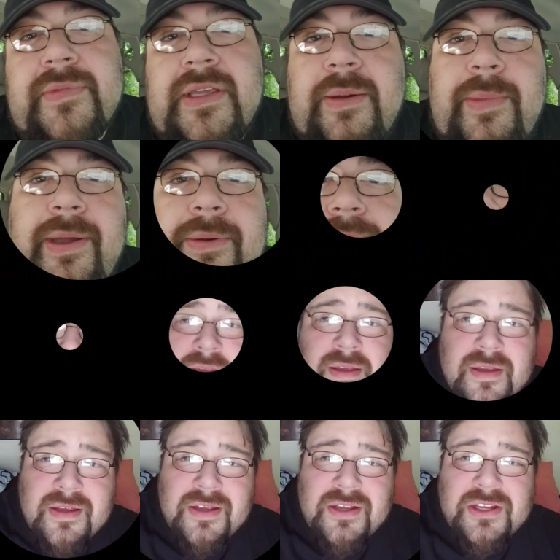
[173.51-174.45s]
Come on,
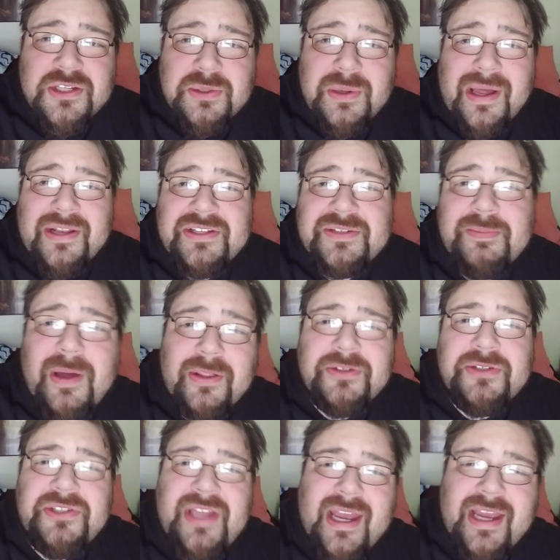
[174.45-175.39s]
let's go. So on this
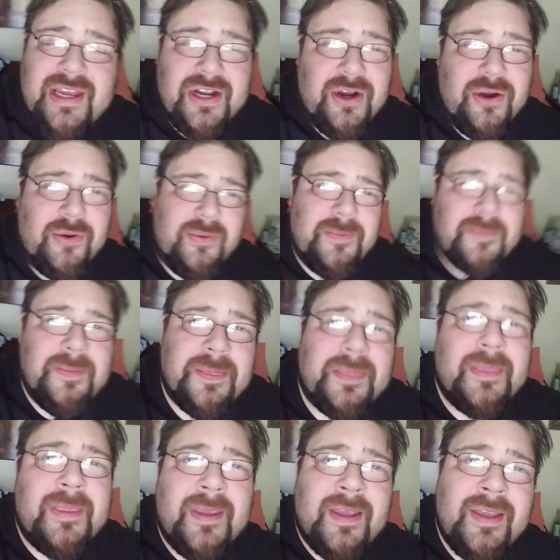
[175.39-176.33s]
Mother's Day, you know,
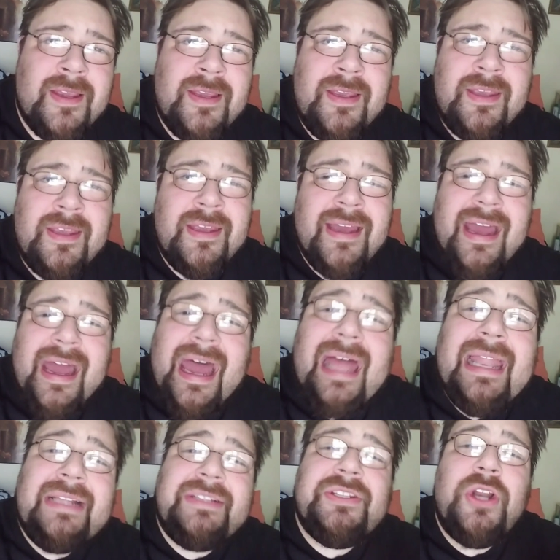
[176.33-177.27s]

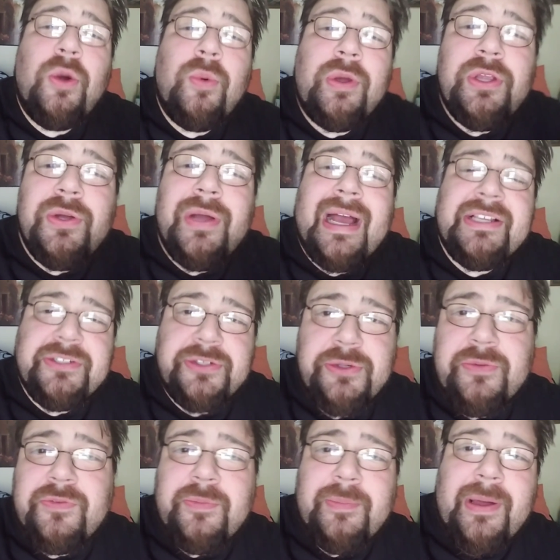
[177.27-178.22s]
I like to know what you guys are
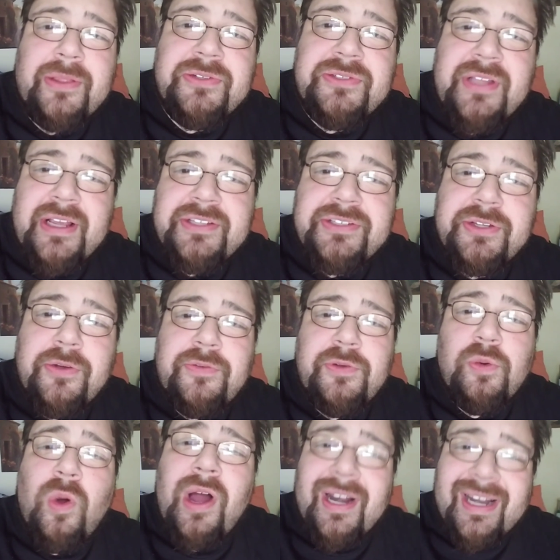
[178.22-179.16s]
doing for Mother's Day. So if
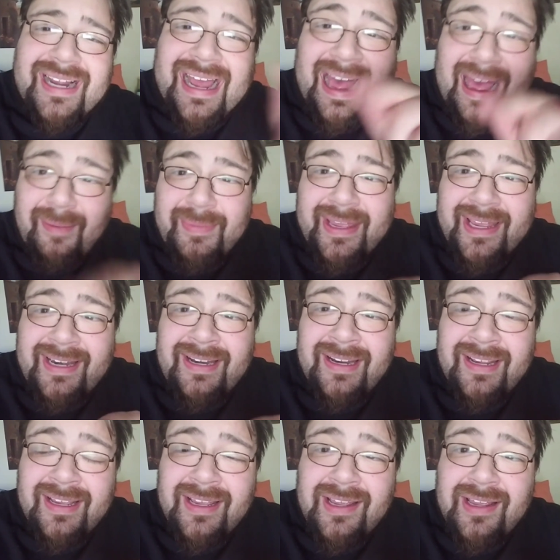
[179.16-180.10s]
you want, comment,
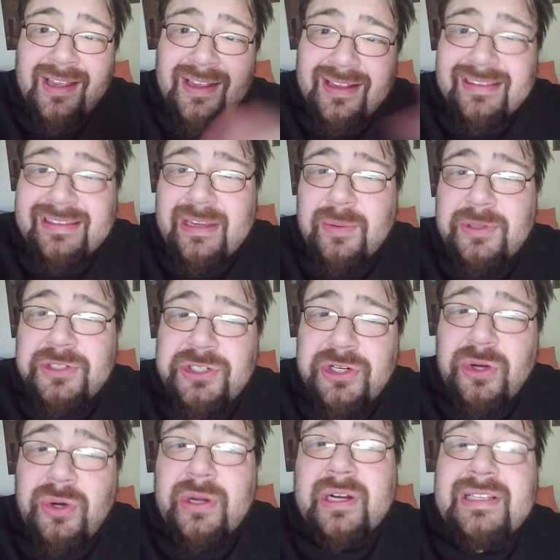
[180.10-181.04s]
tell me what you're
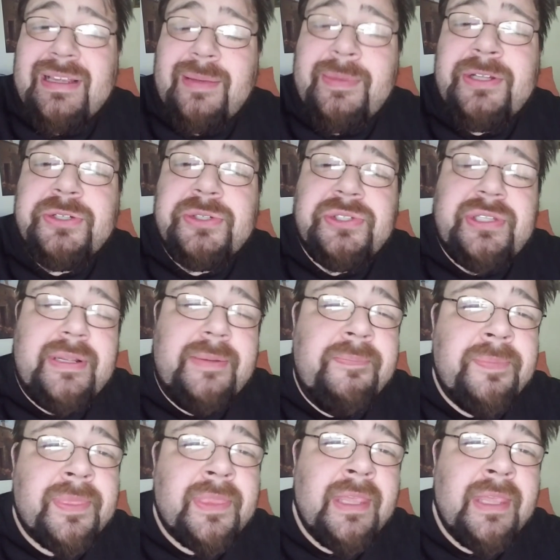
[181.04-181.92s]
doing, because I'm interested.